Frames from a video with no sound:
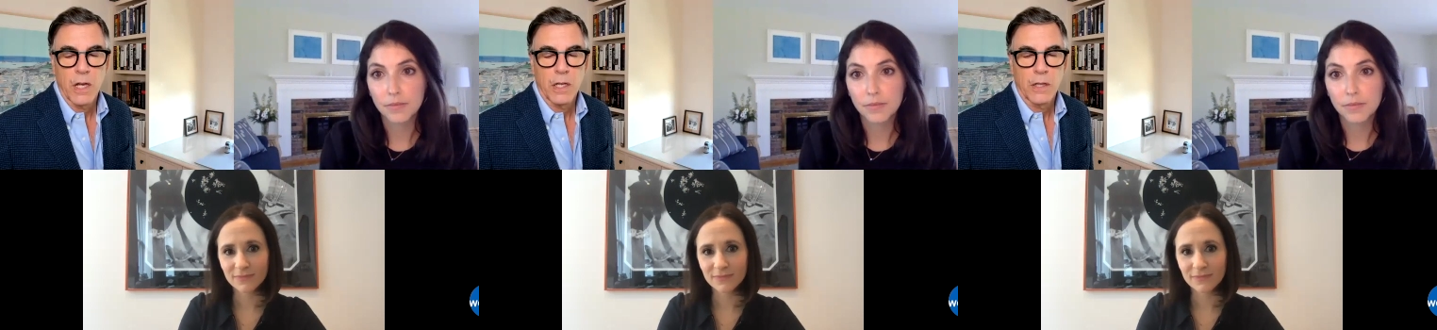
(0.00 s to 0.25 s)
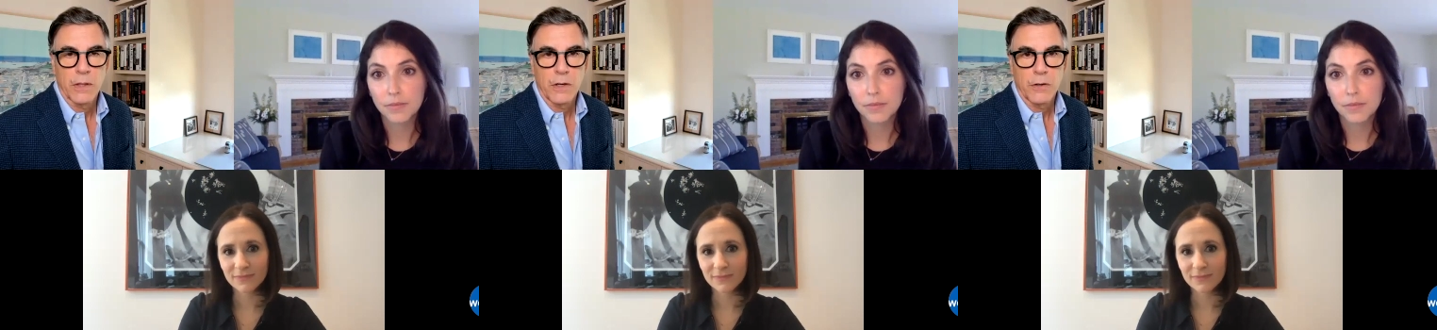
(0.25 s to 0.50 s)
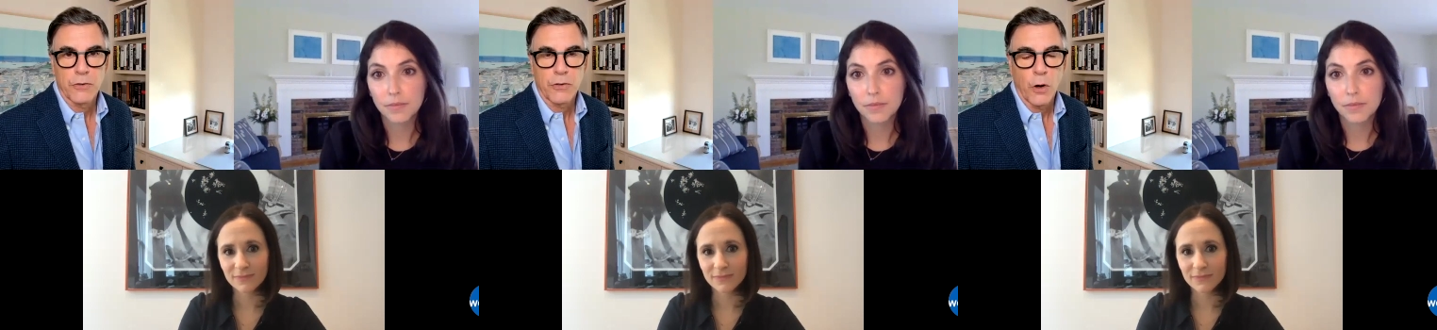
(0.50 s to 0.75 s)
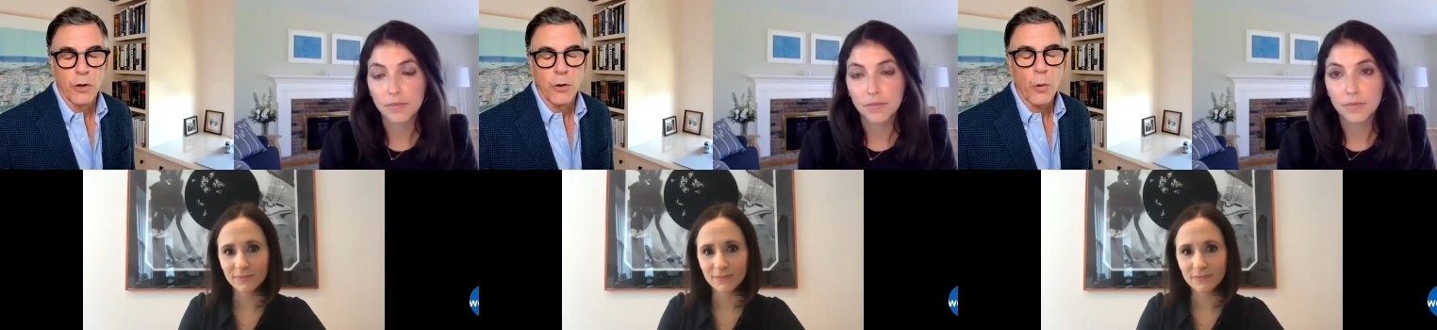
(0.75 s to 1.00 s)
Speaker 1: a there's an
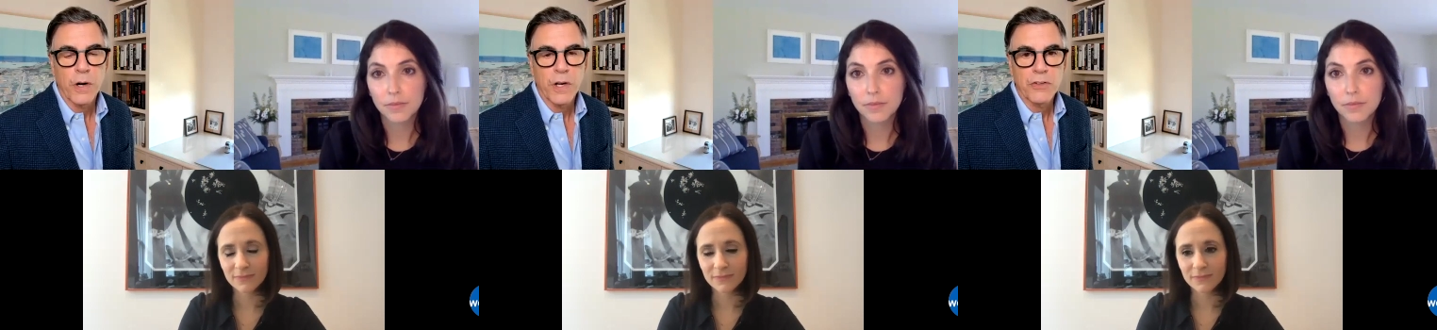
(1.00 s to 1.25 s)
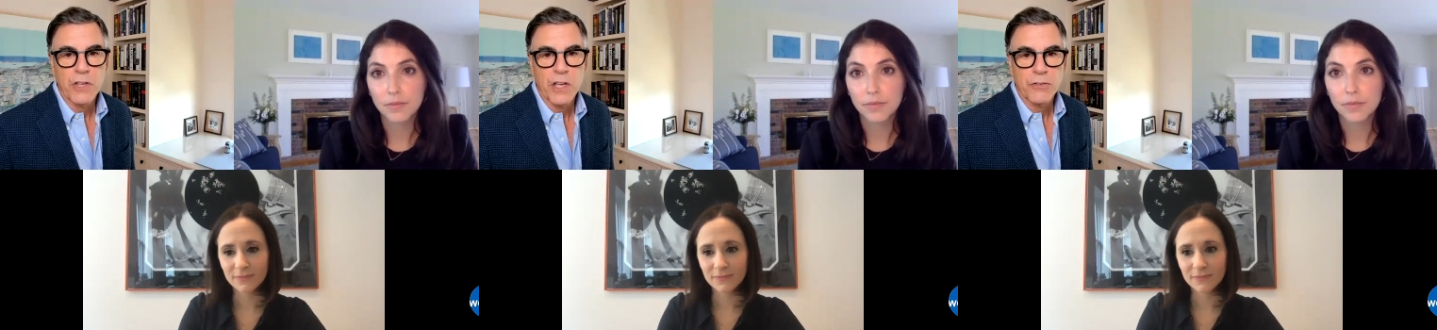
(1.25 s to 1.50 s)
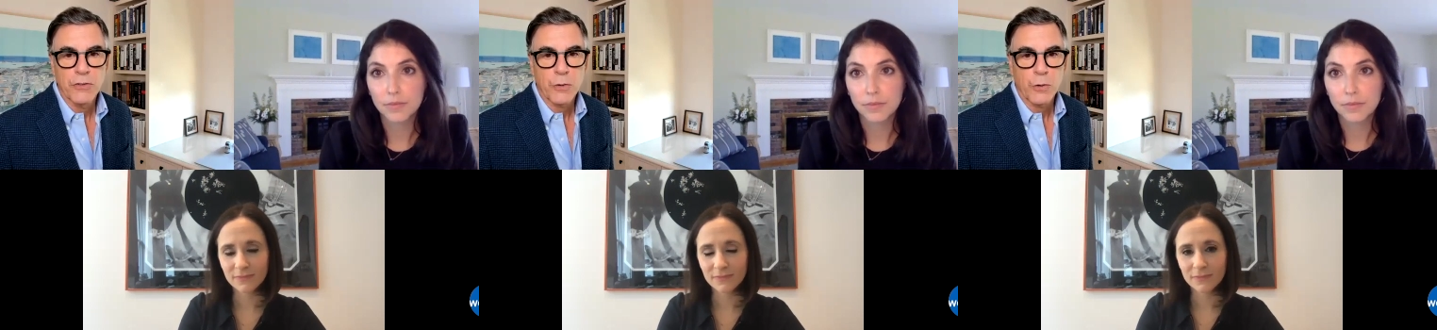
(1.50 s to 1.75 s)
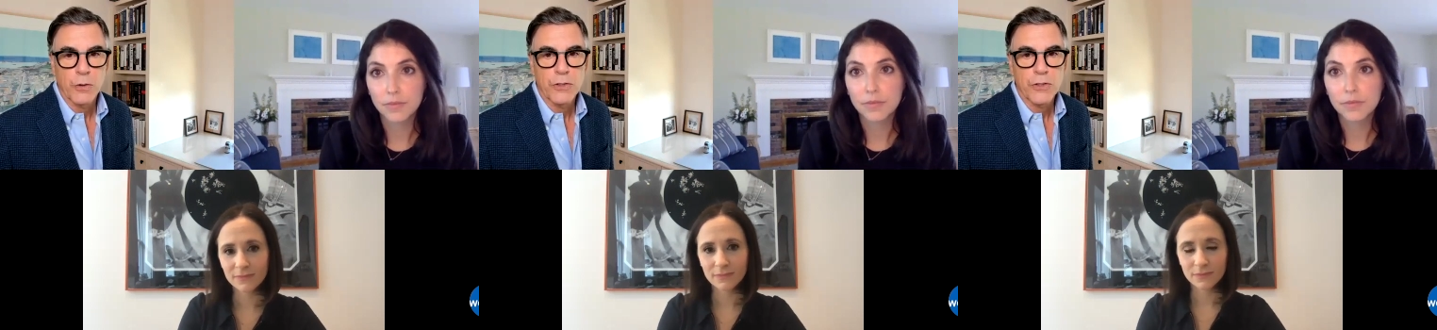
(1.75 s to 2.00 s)
orientation
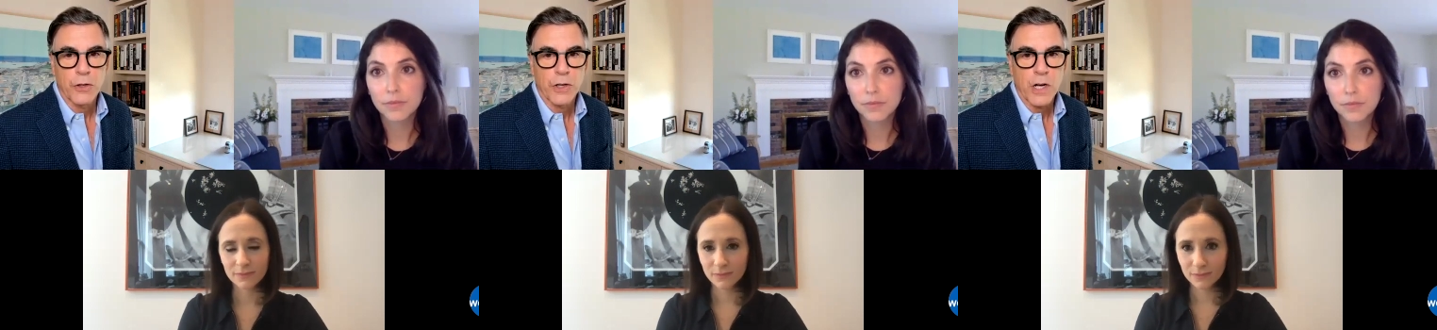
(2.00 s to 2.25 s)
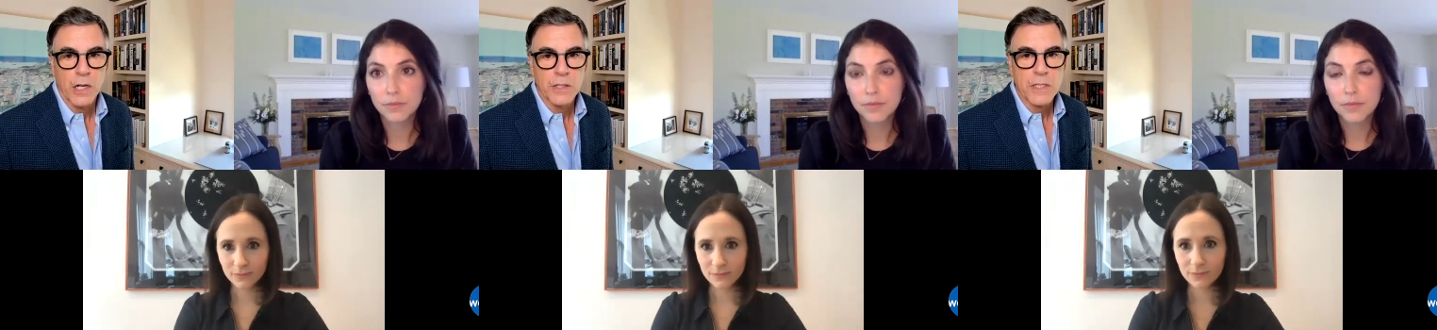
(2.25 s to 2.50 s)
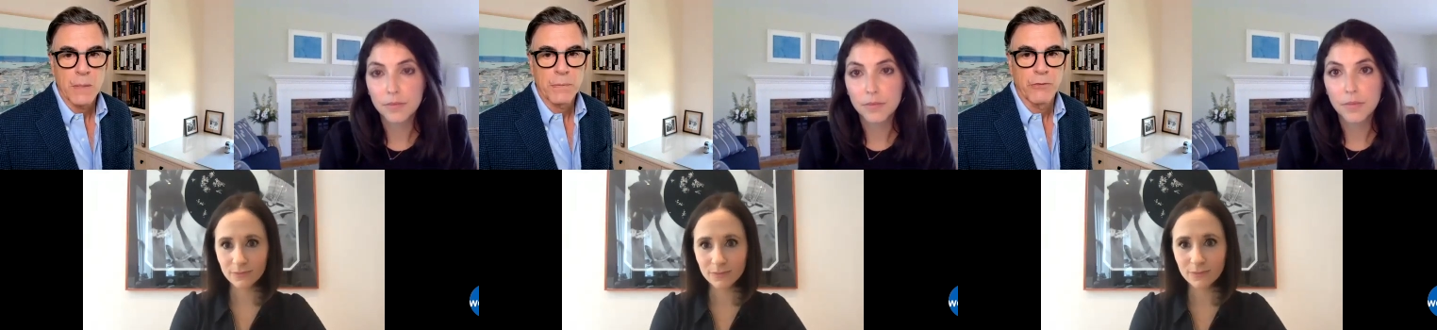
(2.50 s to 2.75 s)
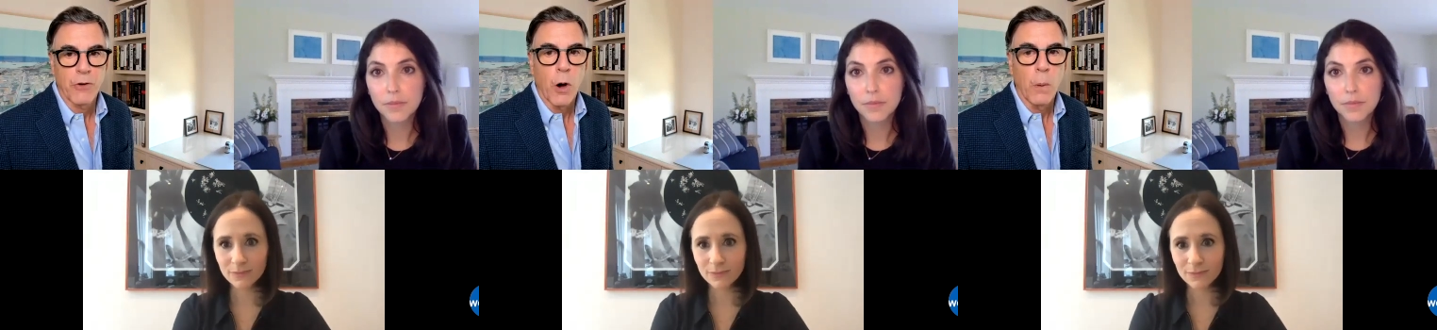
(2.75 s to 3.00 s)
towards your concept of
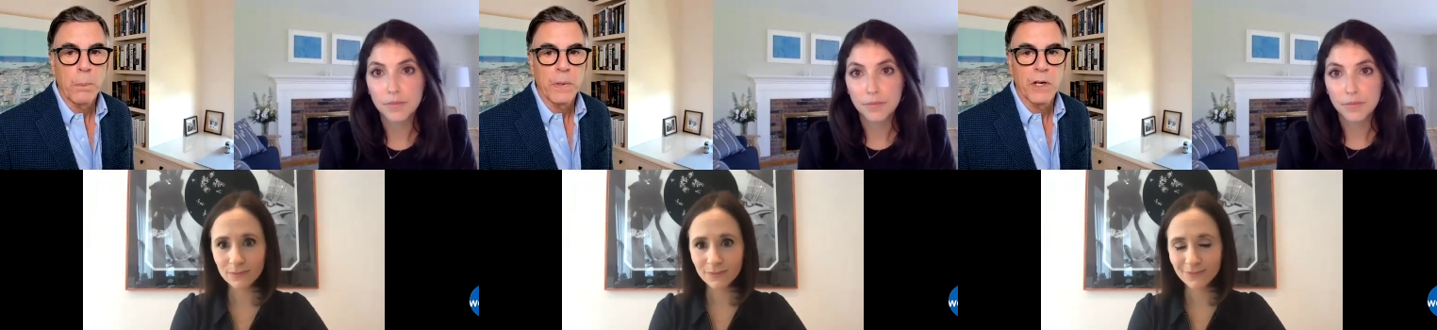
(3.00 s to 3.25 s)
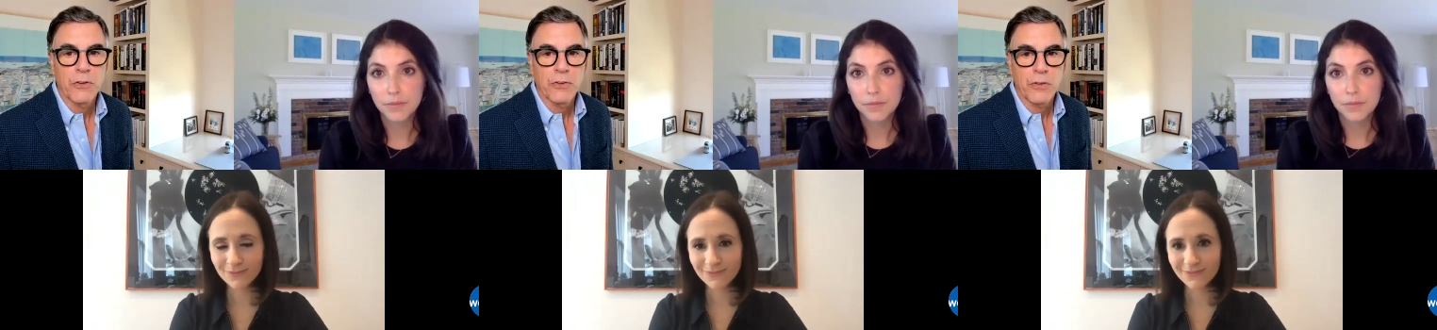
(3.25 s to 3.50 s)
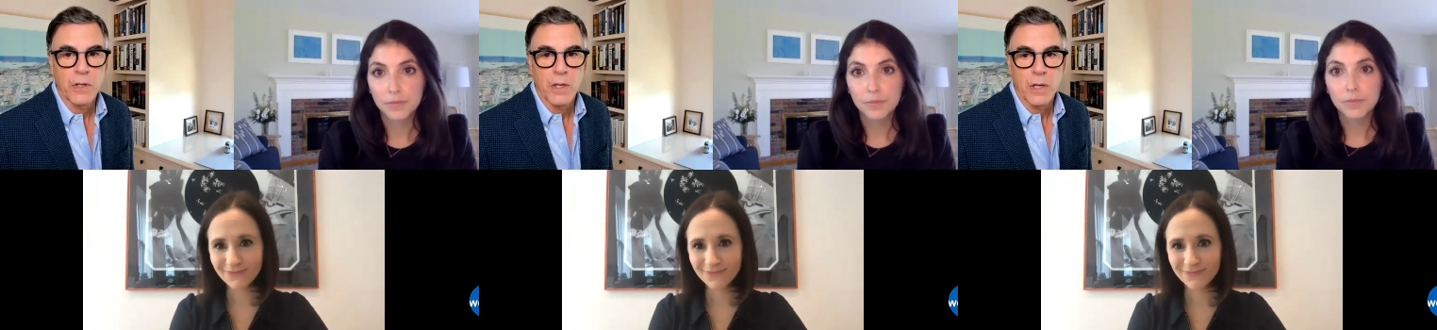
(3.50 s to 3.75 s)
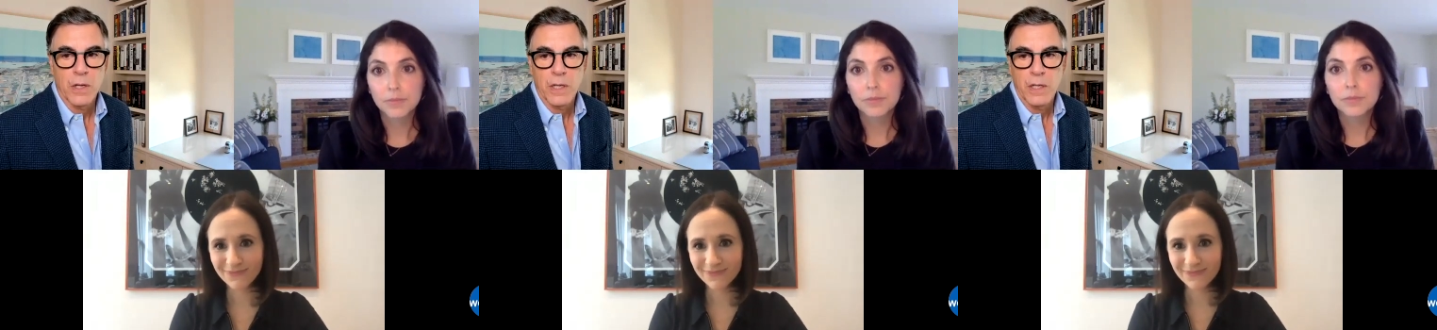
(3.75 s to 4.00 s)
openness, uh,